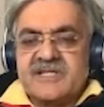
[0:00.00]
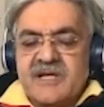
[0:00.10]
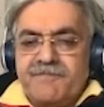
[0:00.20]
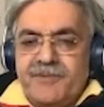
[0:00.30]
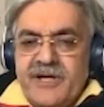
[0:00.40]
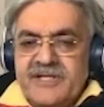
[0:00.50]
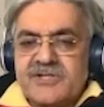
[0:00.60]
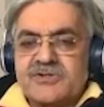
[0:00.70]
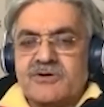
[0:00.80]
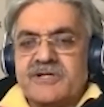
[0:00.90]
These are plain
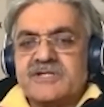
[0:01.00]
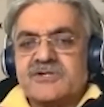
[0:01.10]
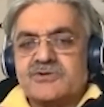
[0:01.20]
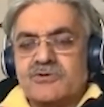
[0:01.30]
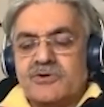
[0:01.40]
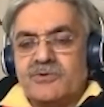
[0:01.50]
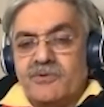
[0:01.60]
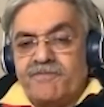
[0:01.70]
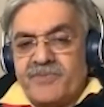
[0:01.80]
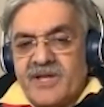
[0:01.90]
stories told
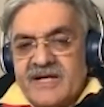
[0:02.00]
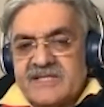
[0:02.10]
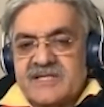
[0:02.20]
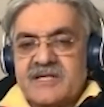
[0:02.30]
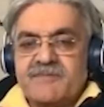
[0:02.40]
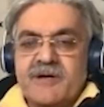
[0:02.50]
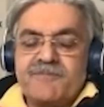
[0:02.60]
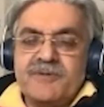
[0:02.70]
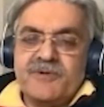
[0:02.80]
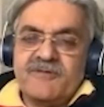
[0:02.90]
nicely by
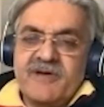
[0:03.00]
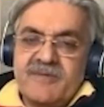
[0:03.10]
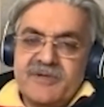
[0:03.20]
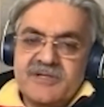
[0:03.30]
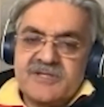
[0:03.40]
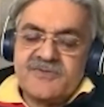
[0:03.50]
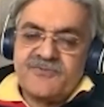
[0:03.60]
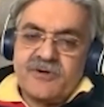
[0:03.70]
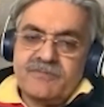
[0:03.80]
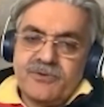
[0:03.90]
people of eminence
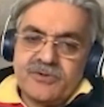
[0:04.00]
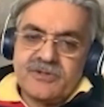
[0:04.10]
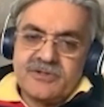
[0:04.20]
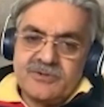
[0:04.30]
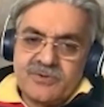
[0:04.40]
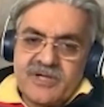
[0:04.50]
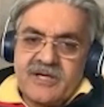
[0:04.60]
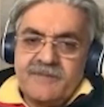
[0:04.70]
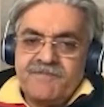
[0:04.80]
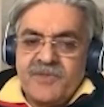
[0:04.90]
from both the
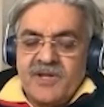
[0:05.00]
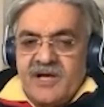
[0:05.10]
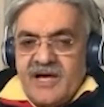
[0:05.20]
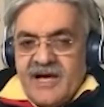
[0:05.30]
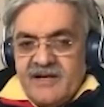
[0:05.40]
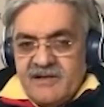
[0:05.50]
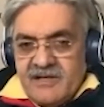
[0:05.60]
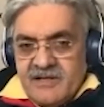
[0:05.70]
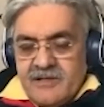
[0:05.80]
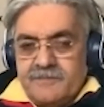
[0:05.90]
UK and
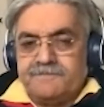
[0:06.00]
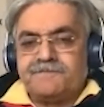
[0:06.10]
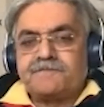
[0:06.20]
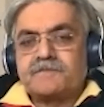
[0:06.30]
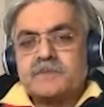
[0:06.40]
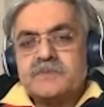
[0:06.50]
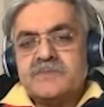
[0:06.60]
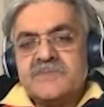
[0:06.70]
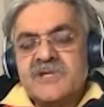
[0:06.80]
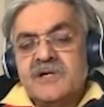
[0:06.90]
India.
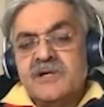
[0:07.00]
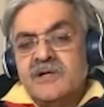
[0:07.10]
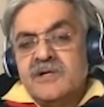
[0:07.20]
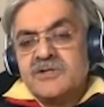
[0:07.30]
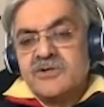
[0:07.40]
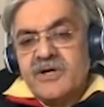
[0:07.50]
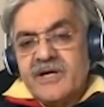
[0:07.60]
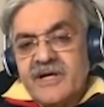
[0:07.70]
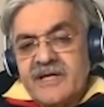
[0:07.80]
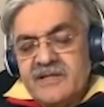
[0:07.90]
So
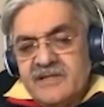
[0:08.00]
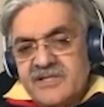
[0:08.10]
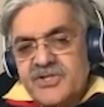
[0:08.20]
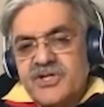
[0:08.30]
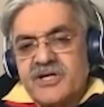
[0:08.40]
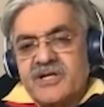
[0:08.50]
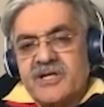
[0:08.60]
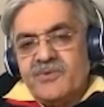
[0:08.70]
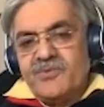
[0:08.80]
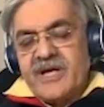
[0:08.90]
in this
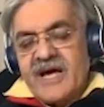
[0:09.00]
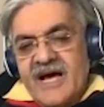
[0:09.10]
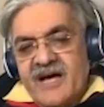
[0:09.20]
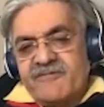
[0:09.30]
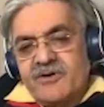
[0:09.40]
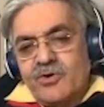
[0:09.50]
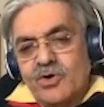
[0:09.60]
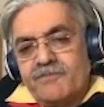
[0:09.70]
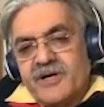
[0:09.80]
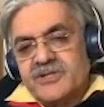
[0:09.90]
journey, we have a
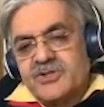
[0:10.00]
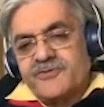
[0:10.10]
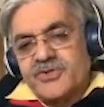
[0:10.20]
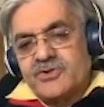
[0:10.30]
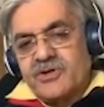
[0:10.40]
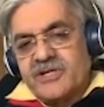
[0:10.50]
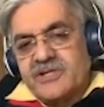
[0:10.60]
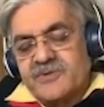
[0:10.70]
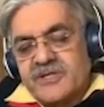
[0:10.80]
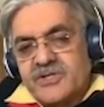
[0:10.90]
whole bunch of
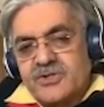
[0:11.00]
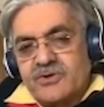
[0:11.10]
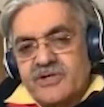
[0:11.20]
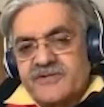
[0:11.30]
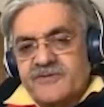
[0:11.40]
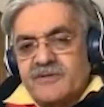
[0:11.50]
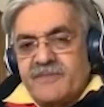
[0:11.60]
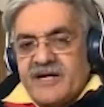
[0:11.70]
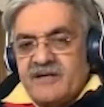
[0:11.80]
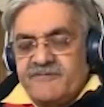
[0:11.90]
stories, which are stories from the
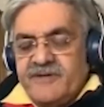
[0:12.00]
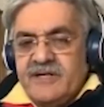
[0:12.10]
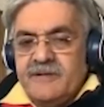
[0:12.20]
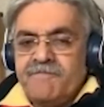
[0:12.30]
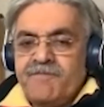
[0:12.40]
battlefield.